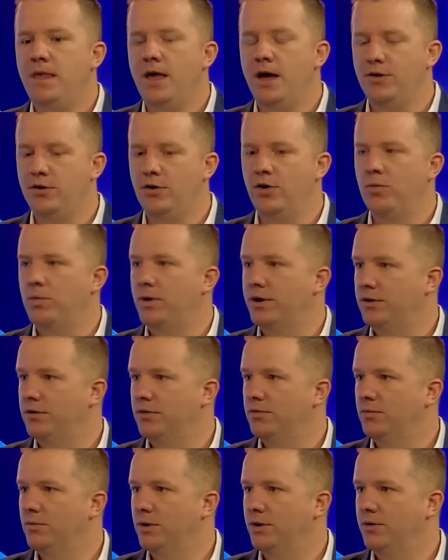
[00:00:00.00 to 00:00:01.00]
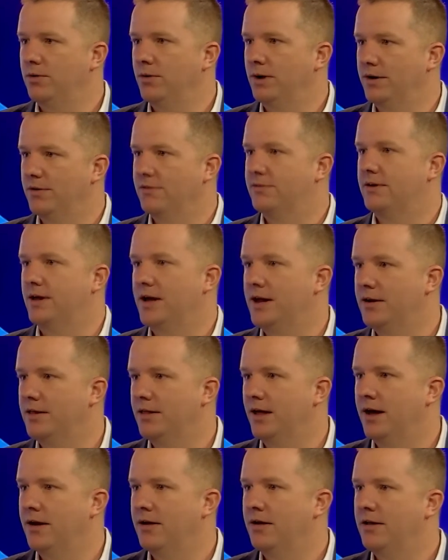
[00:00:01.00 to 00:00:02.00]
when you understand
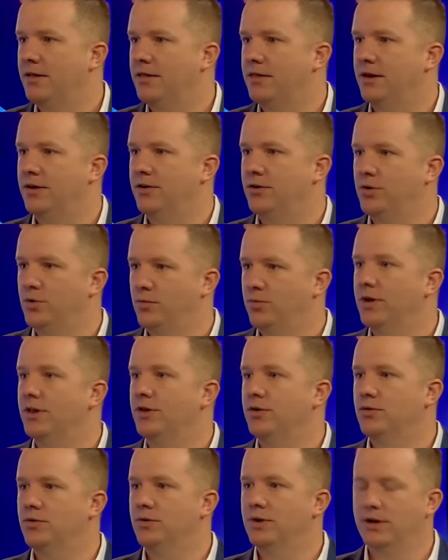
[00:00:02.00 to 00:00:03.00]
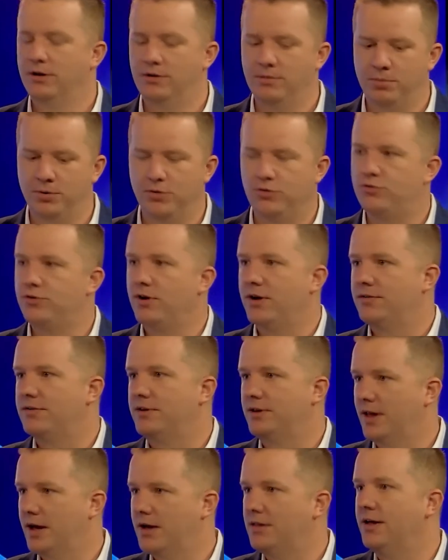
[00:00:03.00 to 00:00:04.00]
that, then you really do need to put trust
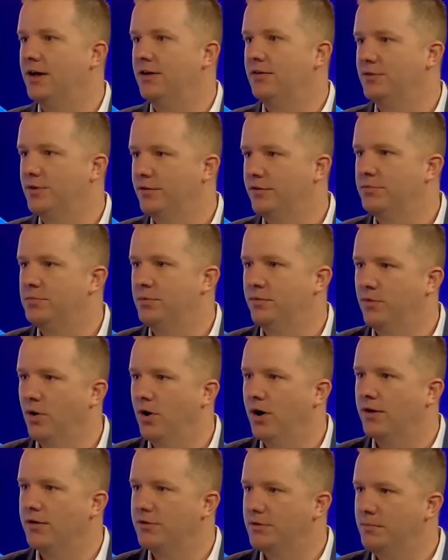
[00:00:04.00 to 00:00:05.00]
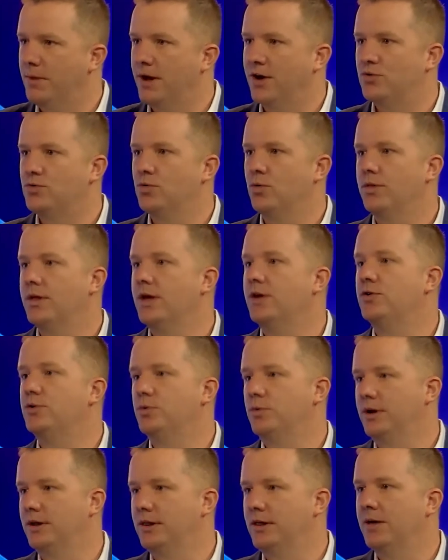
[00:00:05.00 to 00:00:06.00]
in that cloud service provider to make sure they're
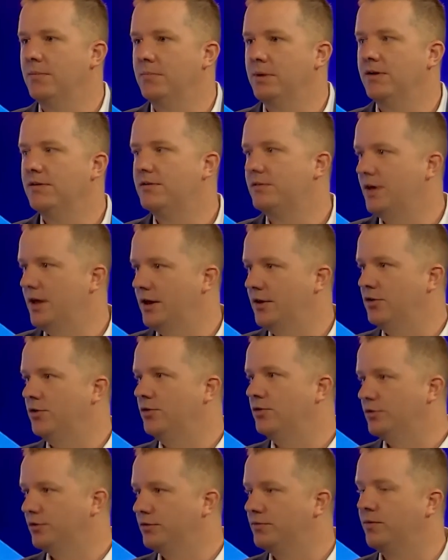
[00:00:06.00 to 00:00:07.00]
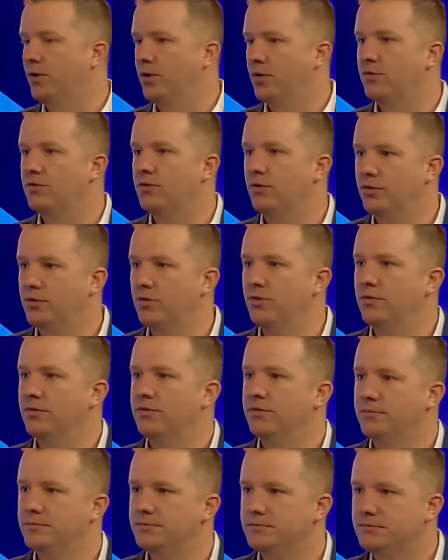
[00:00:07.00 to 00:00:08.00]
doing their bits, and you just focus on yours.